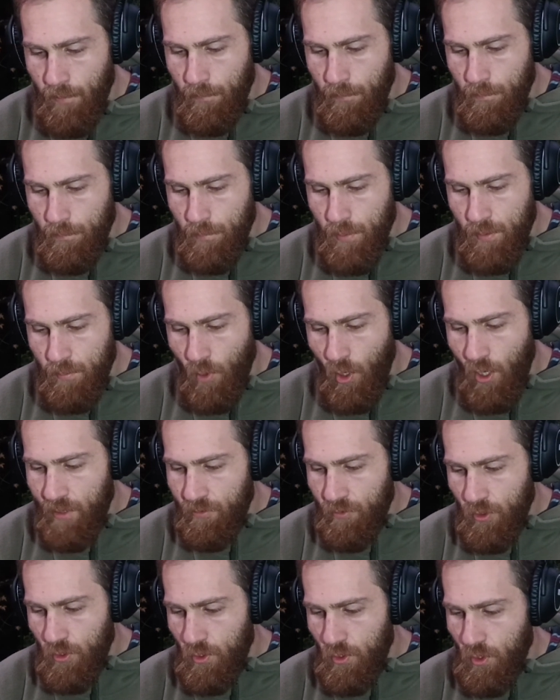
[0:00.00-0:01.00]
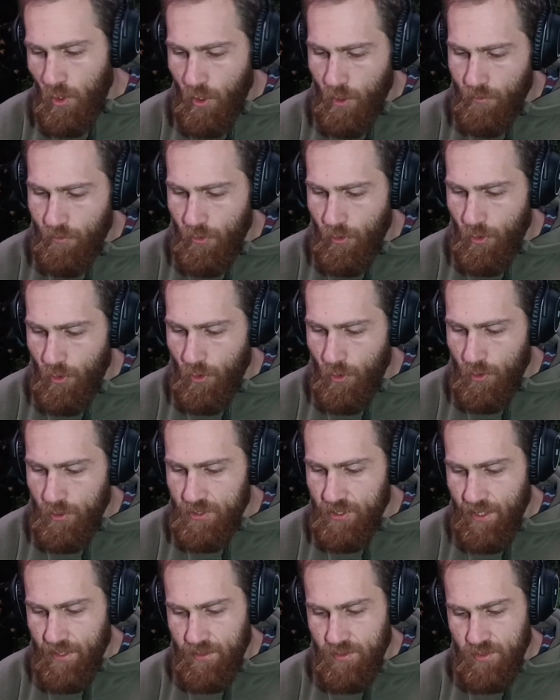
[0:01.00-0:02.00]
Be mindful of your
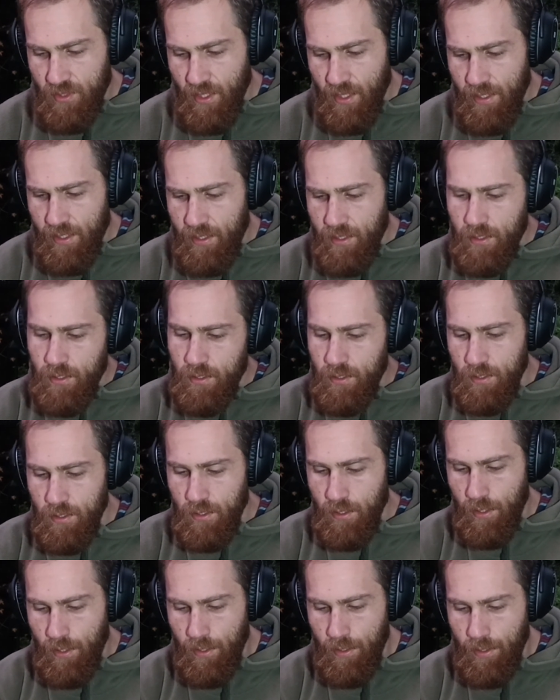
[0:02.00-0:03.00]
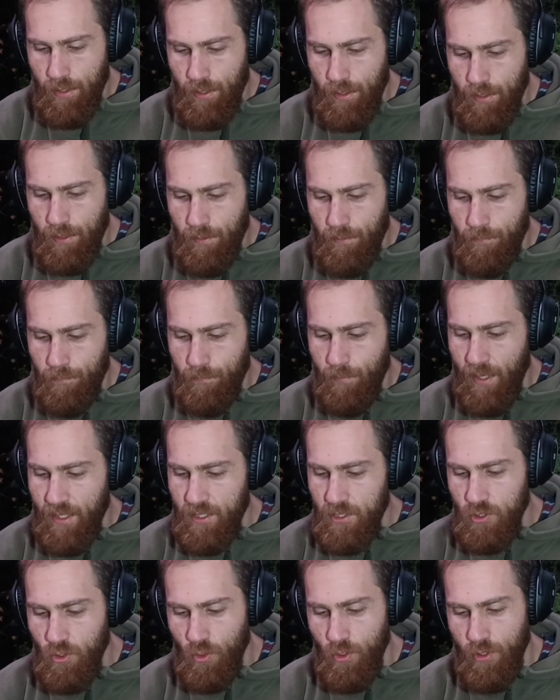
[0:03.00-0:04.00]
set and setting.
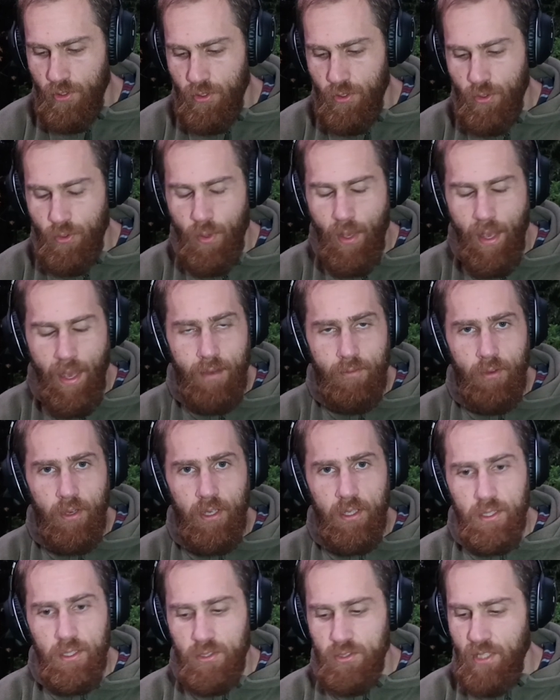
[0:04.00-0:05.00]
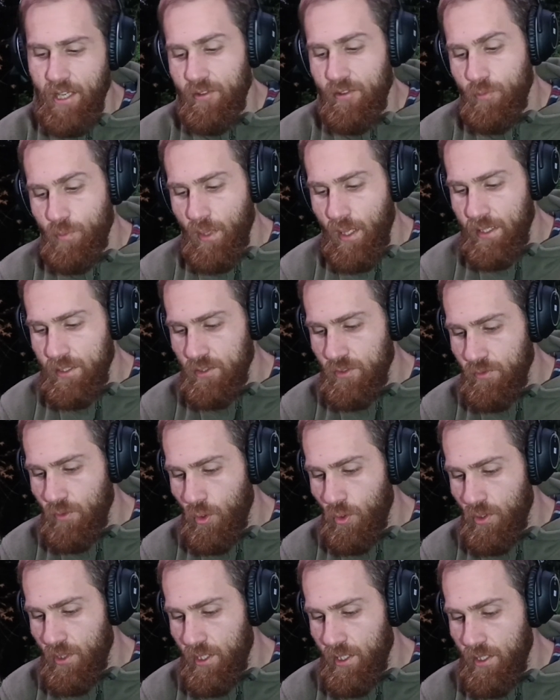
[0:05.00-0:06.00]
Make sure that you have a safe place
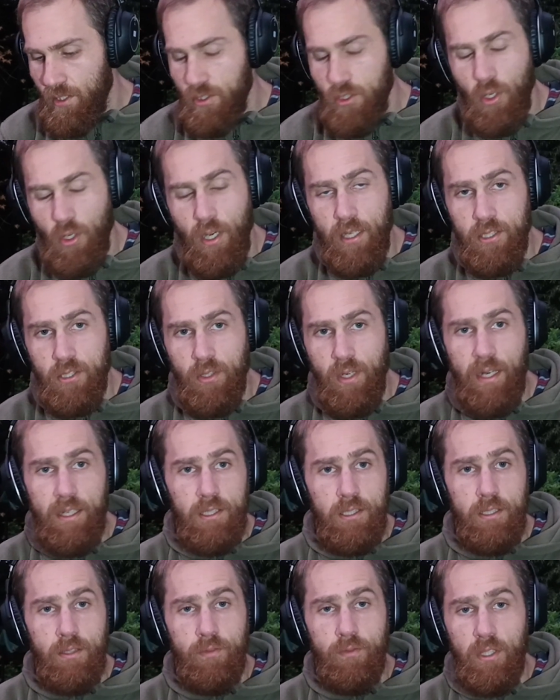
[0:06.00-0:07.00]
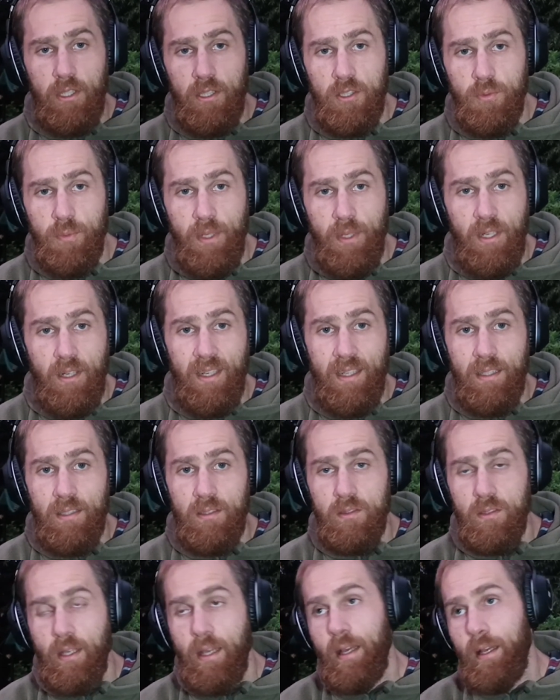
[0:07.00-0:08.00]
for the entire duration of the
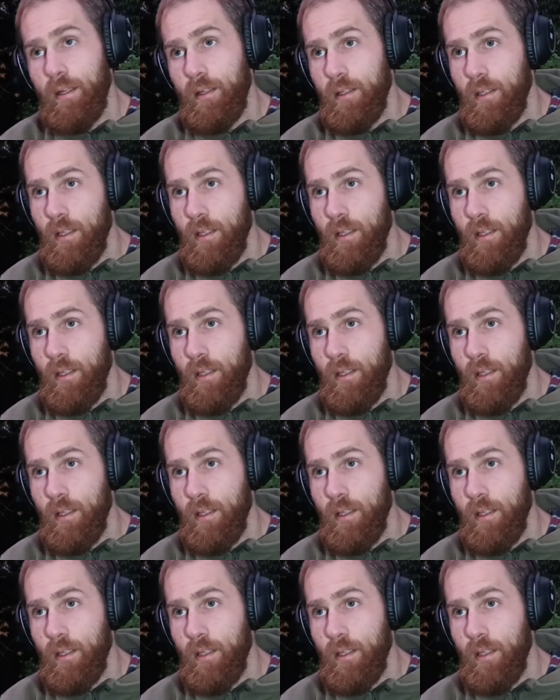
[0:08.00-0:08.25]
experience, and